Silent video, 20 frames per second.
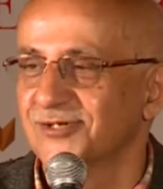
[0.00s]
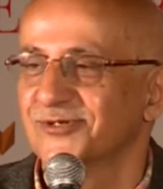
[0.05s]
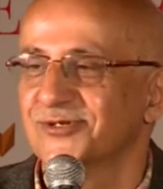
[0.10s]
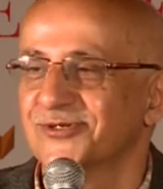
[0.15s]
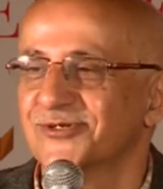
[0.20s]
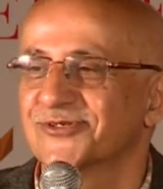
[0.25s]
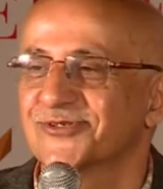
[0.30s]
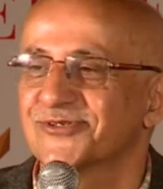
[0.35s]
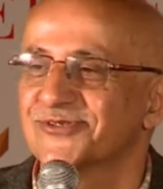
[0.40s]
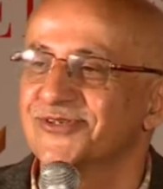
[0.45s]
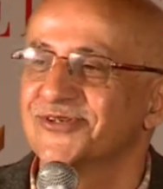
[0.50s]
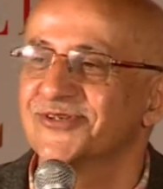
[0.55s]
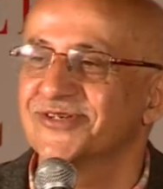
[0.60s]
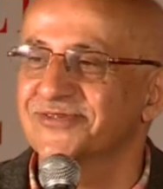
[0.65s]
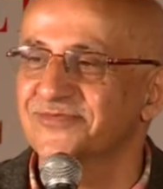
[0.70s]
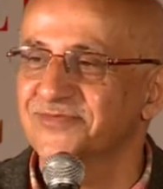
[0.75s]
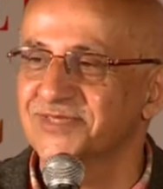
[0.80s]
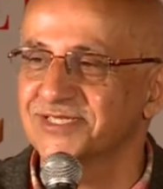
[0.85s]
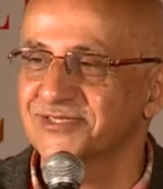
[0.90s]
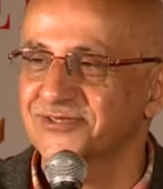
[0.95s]
you should not
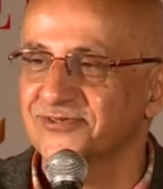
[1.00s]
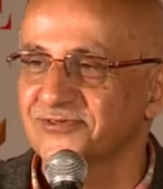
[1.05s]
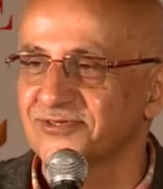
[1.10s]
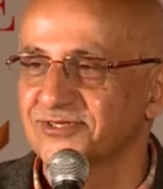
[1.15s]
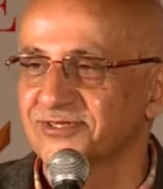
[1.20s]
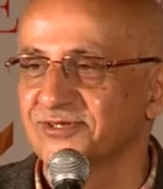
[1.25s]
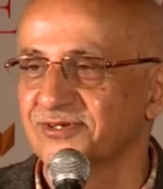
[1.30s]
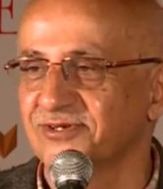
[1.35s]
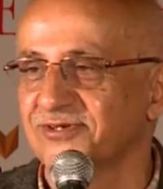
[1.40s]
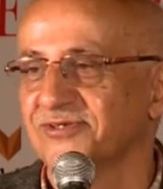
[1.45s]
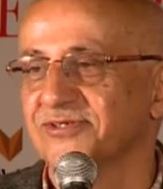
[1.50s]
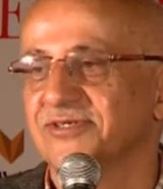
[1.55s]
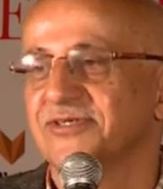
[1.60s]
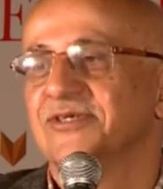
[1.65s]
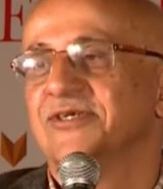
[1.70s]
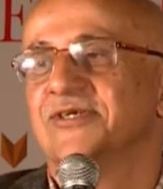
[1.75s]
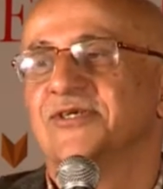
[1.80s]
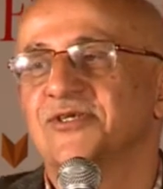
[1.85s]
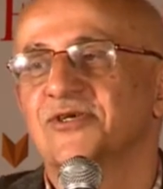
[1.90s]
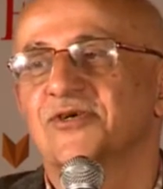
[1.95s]
have misused your,
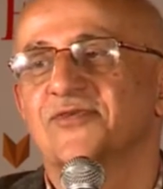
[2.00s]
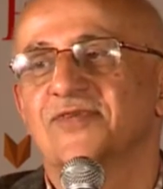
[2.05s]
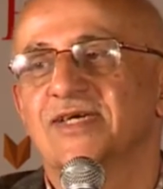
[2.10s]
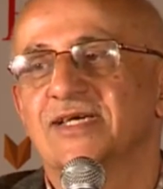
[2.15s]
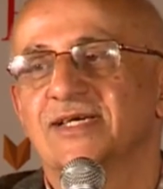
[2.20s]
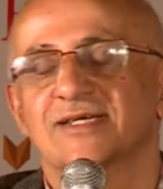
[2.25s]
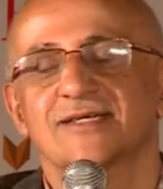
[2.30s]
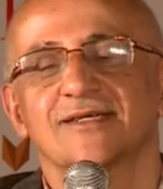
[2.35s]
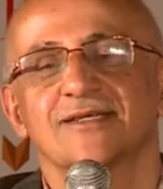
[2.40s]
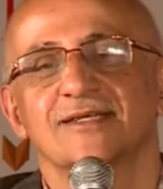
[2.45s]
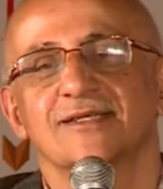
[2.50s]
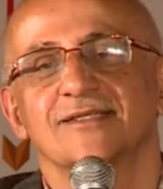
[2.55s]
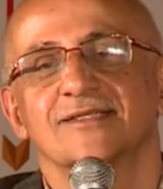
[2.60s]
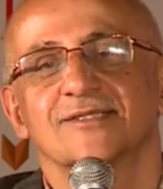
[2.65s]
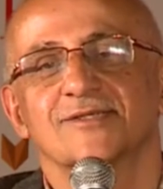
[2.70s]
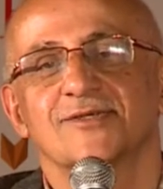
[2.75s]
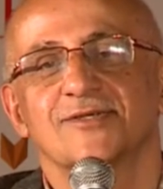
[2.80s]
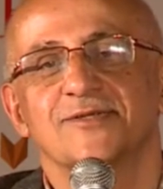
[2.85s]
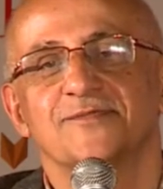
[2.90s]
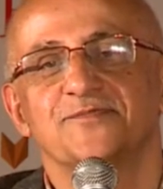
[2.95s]
your vehicle and
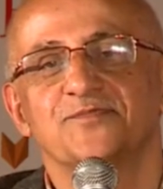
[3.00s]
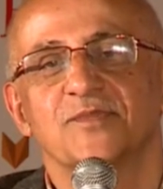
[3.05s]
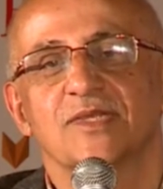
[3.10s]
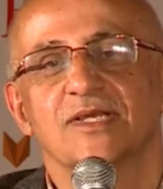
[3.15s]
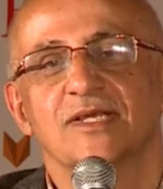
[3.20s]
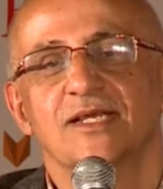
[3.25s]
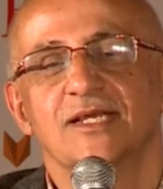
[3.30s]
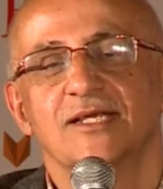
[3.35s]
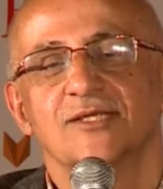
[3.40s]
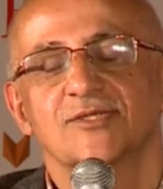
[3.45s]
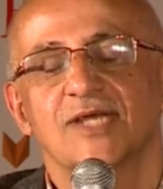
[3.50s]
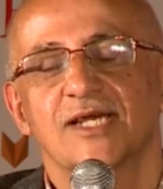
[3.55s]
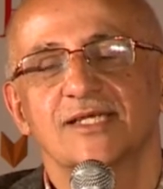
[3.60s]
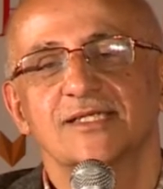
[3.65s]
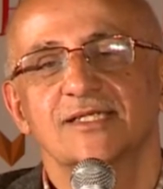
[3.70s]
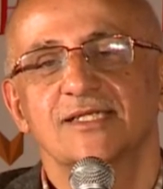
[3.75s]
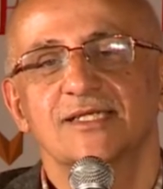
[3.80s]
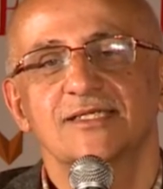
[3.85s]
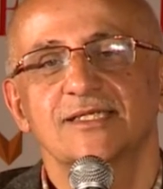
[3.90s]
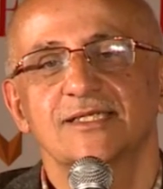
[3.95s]
so on. So I
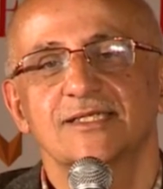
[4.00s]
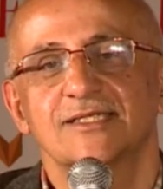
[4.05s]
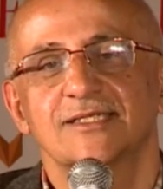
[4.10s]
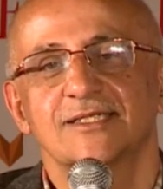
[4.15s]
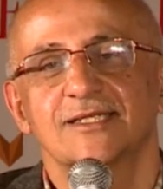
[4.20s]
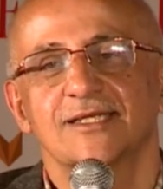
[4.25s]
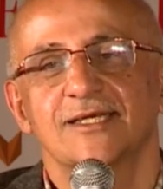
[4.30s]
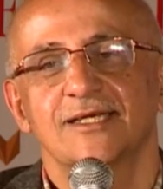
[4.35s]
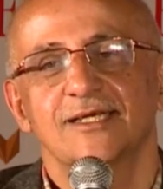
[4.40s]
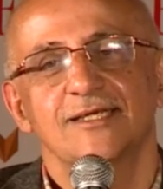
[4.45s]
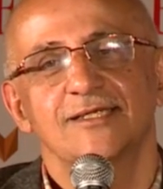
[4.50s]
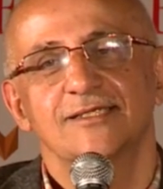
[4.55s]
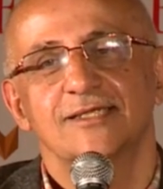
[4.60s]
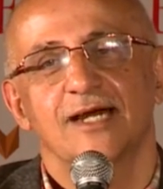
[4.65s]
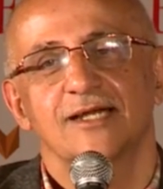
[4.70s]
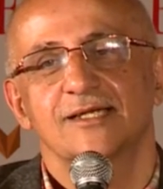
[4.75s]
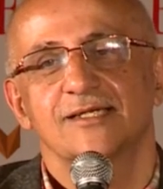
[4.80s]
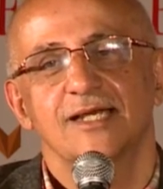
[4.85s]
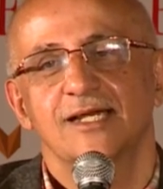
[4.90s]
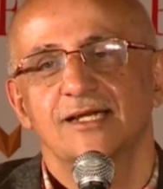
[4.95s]
said, is it is
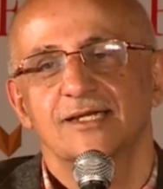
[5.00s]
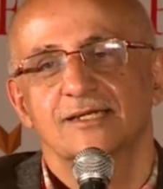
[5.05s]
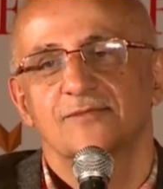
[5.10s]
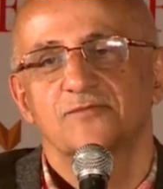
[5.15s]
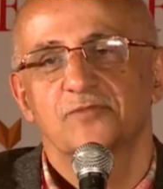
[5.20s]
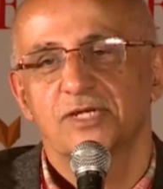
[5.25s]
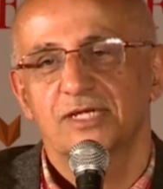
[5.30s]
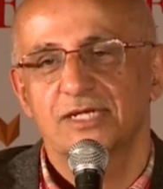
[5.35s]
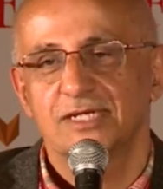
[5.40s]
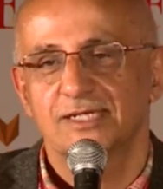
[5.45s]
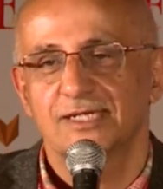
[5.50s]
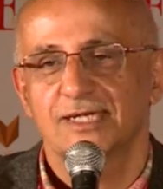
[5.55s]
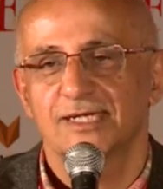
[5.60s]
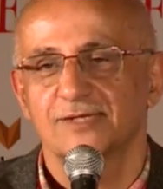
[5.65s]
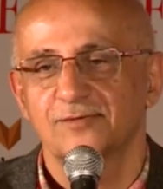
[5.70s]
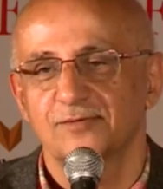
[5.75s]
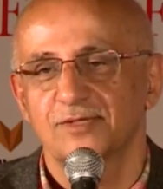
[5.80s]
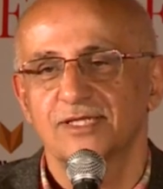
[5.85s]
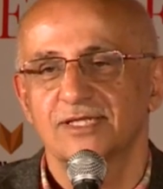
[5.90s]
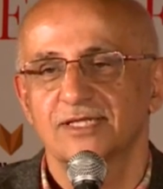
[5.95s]
R T I a completely
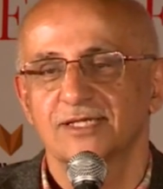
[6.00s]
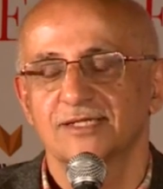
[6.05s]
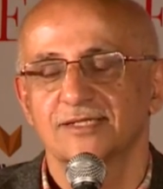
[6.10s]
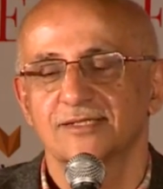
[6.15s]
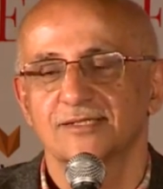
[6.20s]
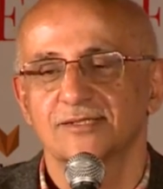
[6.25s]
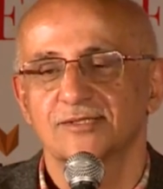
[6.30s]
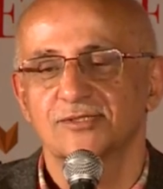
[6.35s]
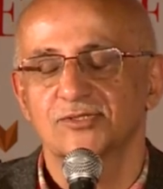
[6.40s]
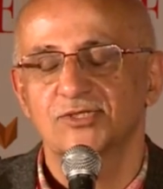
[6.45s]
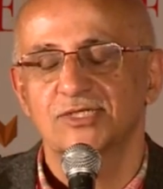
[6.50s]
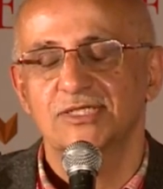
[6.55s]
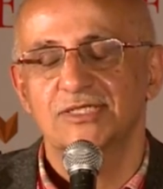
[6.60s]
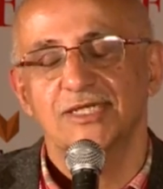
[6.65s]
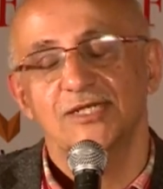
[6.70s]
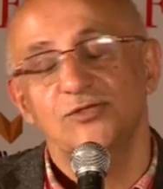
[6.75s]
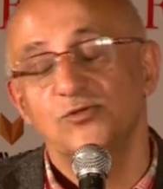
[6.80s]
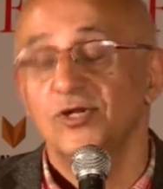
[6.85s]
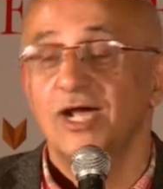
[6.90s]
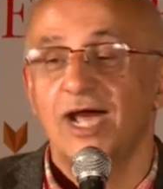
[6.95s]
terrible thing? So she
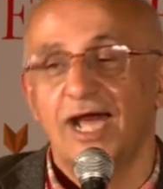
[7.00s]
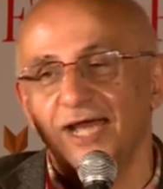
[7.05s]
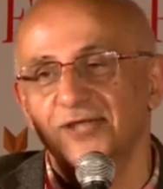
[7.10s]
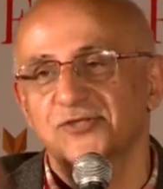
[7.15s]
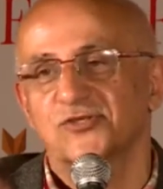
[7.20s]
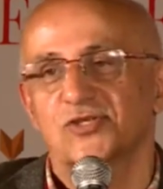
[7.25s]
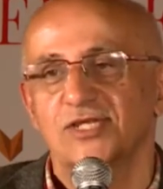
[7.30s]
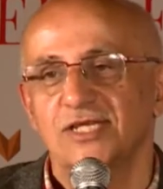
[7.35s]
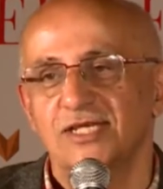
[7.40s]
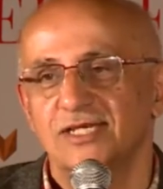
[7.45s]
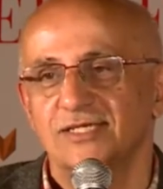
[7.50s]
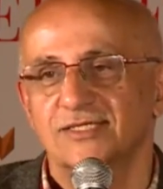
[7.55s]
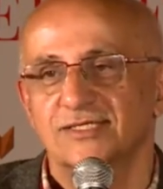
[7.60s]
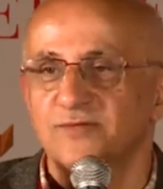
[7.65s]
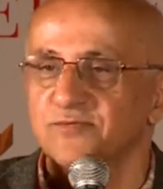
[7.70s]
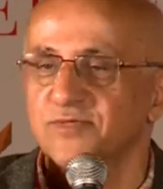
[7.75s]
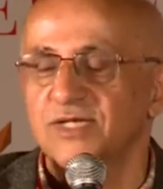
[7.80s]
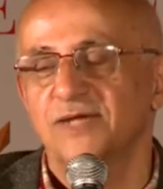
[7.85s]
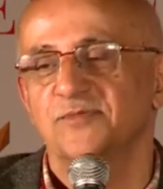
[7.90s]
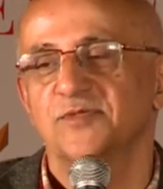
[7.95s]
said, no, actually,
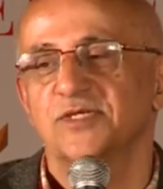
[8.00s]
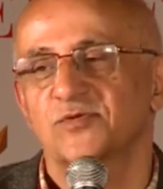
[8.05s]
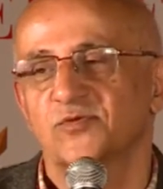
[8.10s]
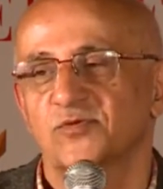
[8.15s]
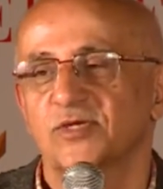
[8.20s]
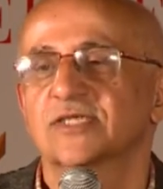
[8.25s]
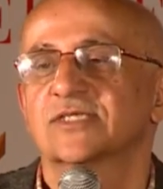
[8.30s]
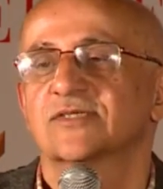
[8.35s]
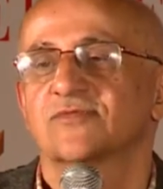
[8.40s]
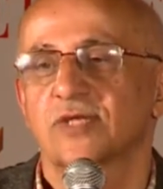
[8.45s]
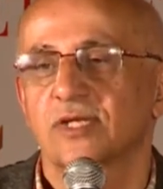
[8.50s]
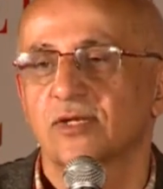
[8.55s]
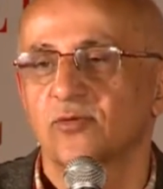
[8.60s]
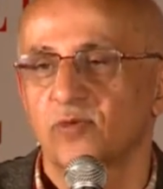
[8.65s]
sometimes it works very